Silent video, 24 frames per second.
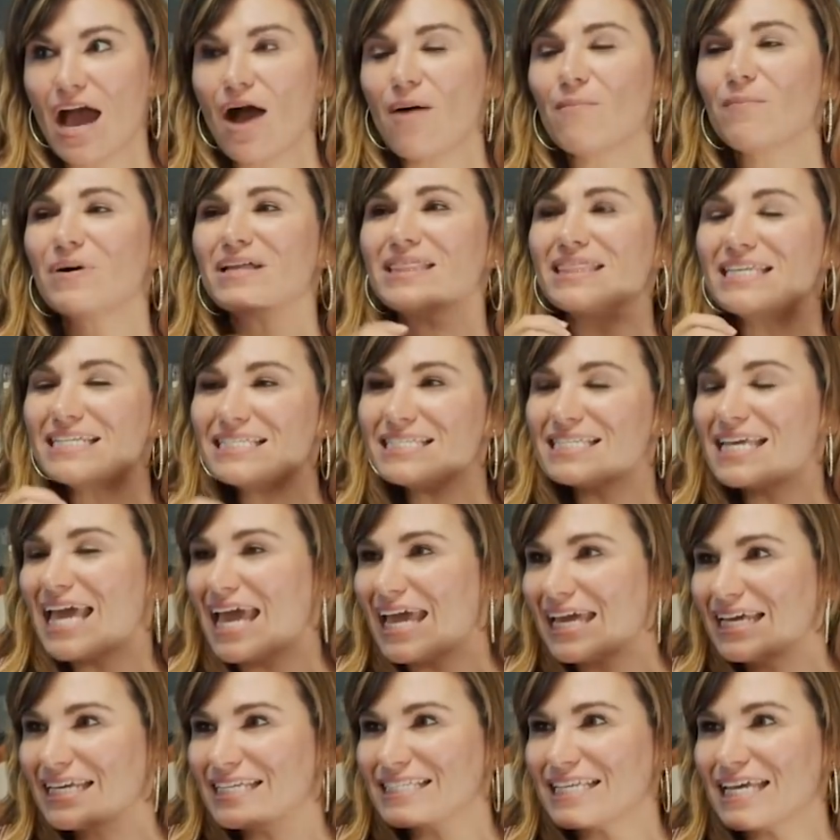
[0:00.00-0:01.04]
But this
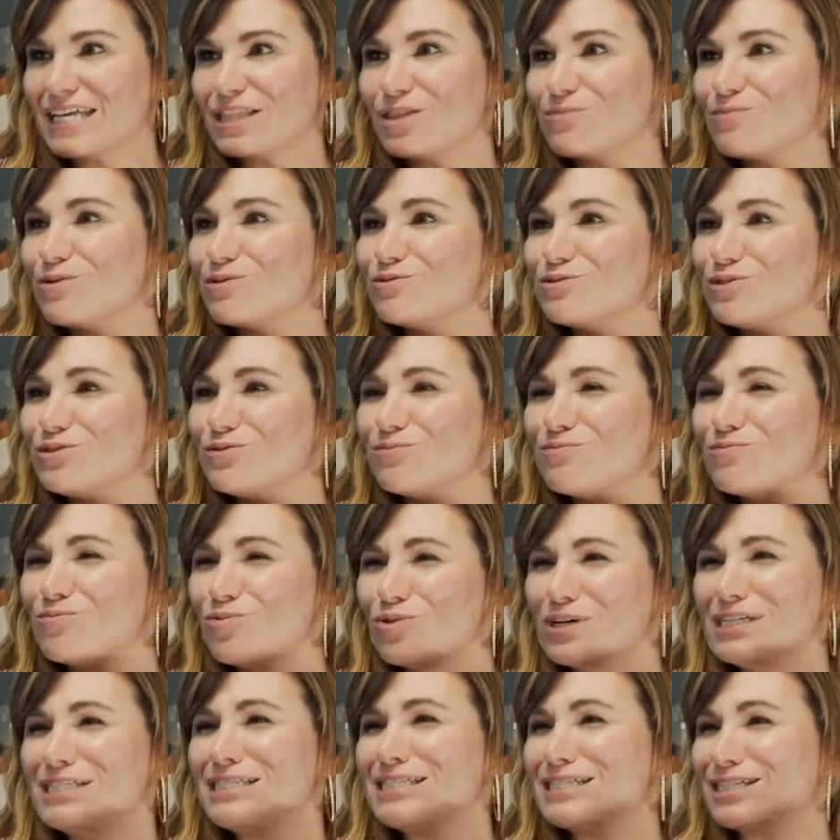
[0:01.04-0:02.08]
cake is like the most
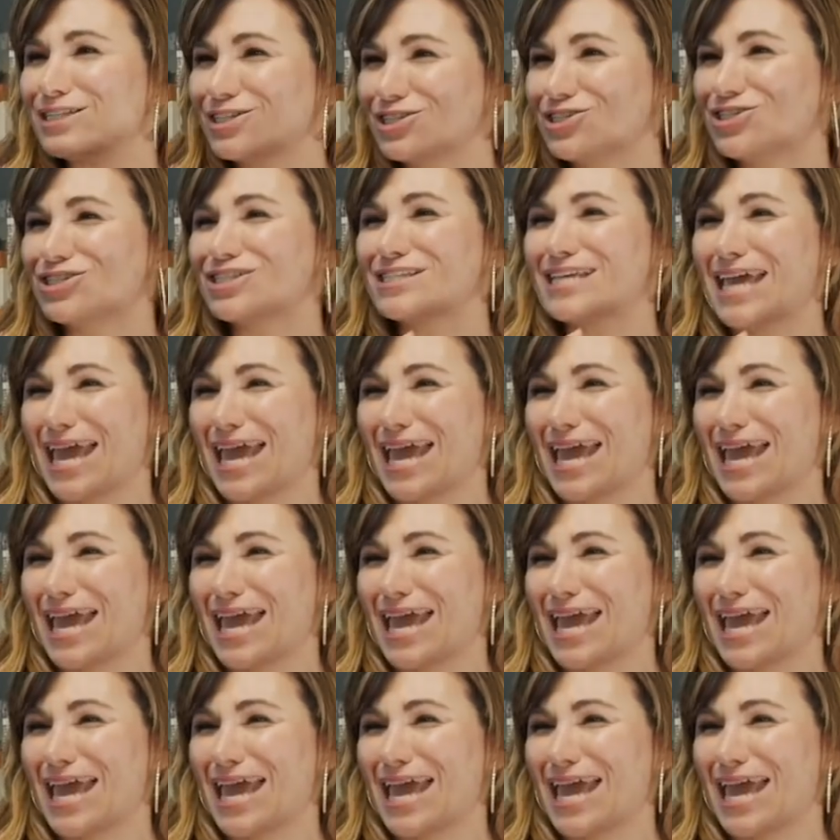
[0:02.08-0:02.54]
moist, delicious